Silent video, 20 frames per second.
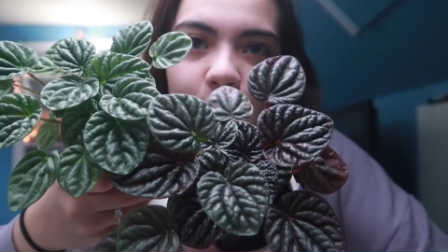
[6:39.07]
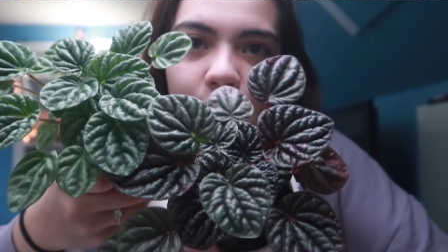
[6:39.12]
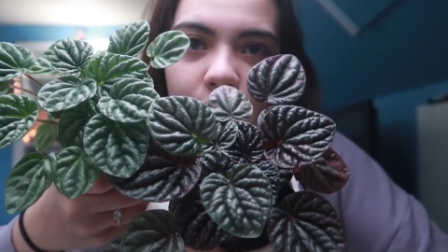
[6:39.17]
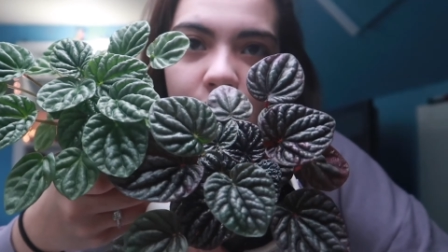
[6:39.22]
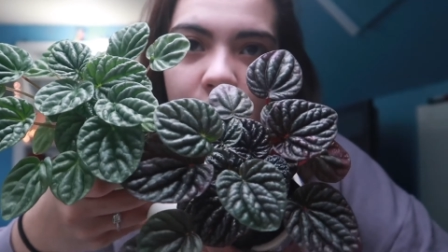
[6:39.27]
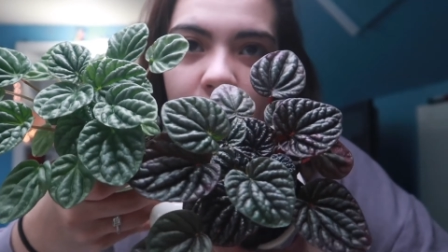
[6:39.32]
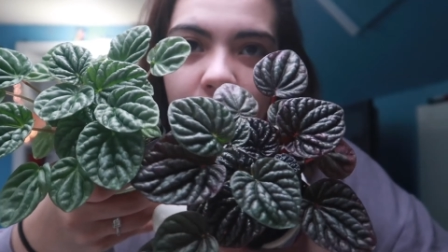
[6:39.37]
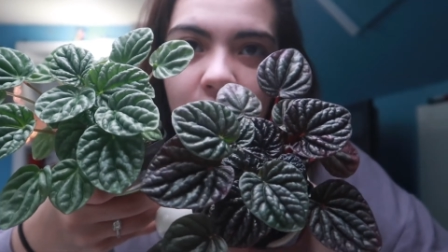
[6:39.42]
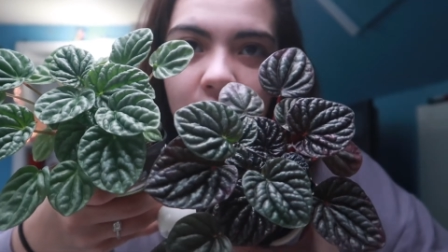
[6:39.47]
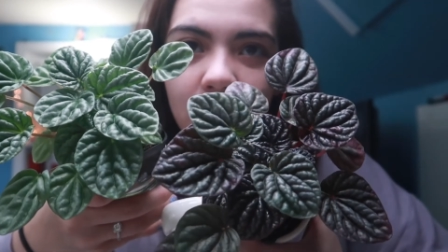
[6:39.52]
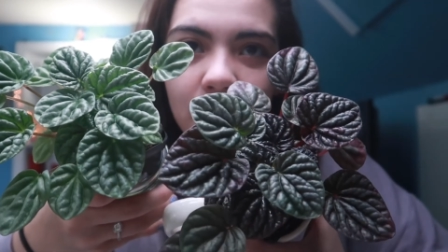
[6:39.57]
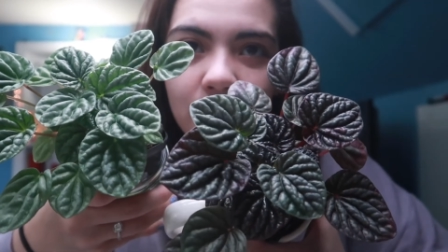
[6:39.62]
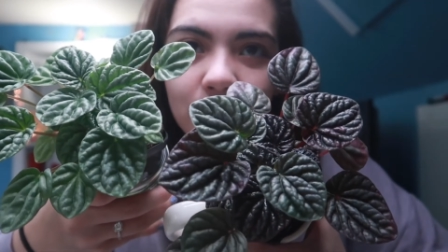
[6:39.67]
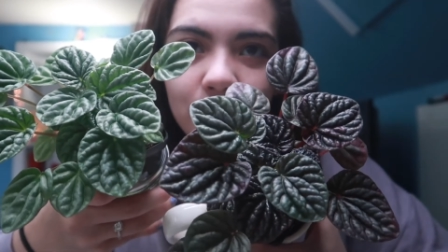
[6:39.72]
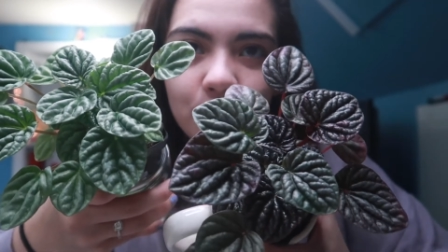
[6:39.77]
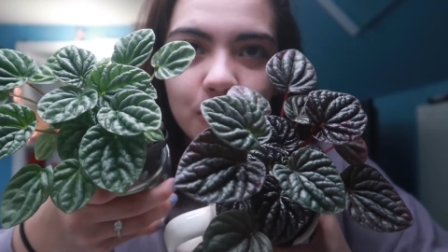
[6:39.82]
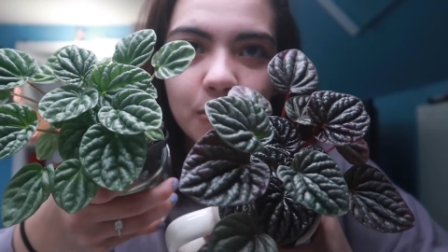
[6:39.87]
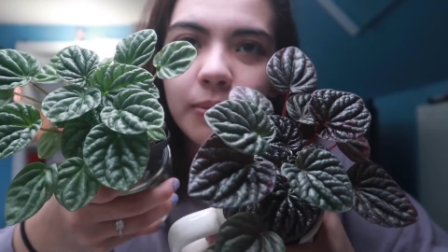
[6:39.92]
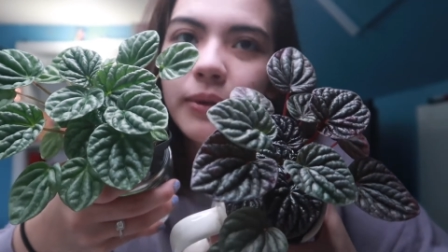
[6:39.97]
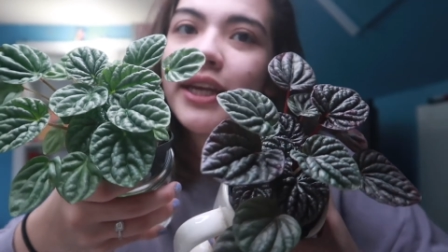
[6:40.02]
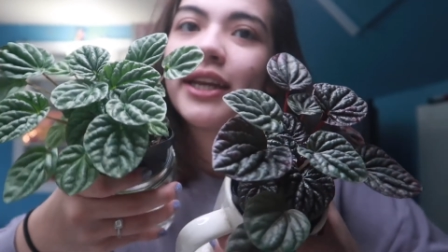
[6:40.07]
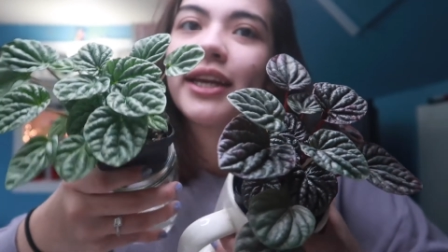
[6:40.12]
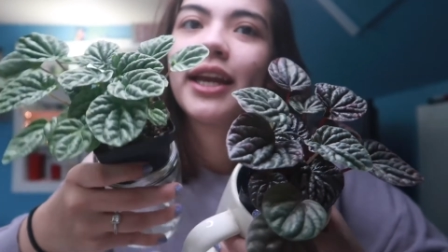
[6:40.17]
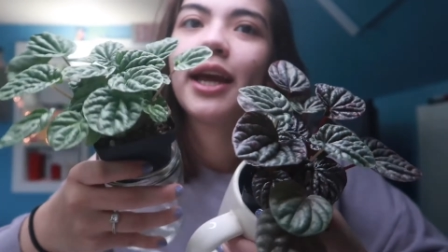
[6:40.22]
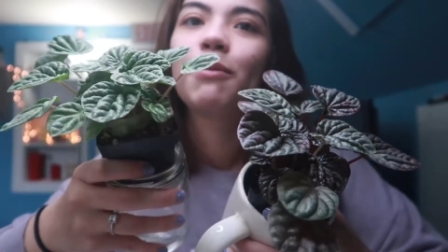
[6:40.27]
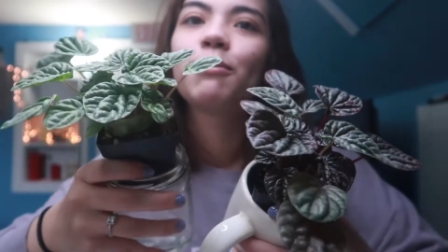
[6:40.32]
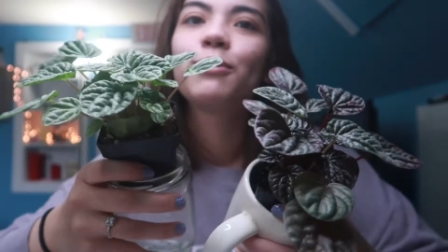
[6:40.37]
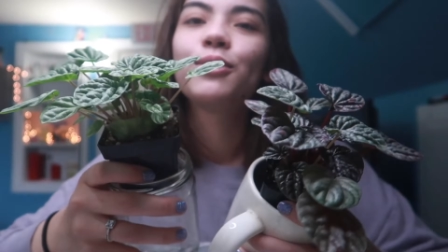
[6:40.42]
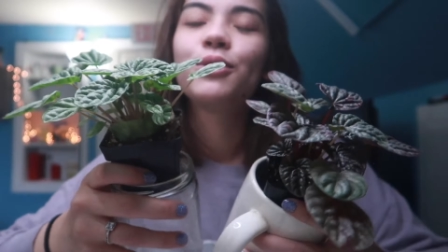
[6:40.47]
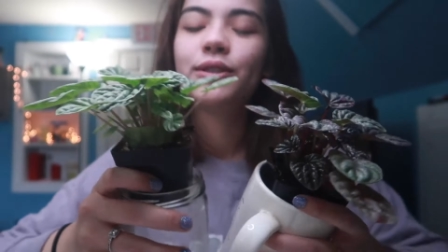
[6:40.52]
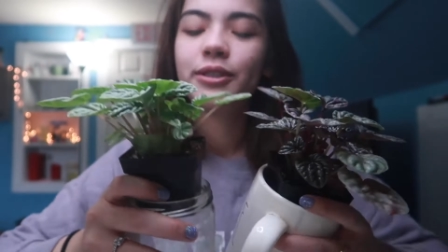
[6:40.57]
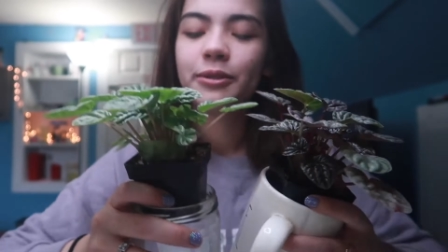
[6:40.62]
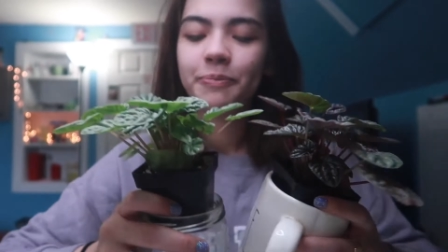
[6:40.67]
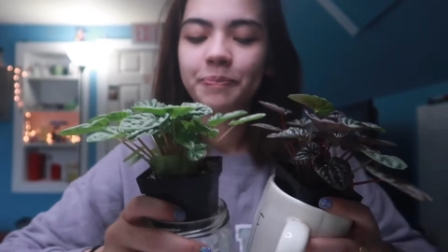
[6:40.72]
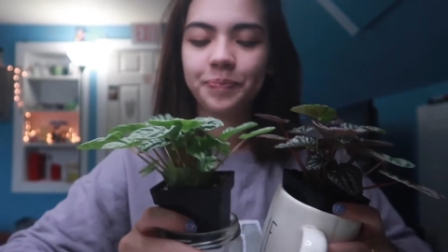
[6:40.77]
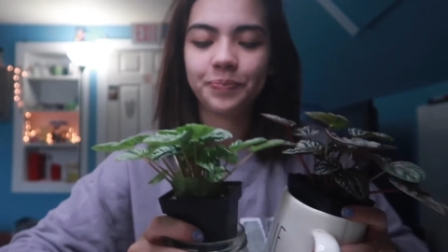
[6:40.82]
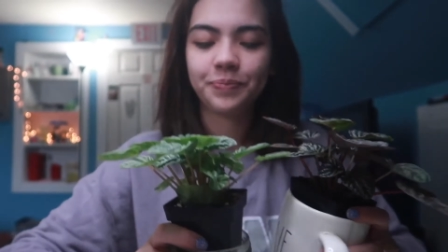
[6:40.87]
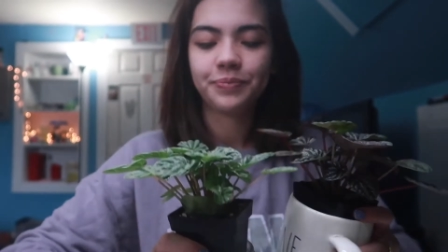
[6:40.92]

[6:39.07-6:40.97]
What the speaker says: more ruby and emerald.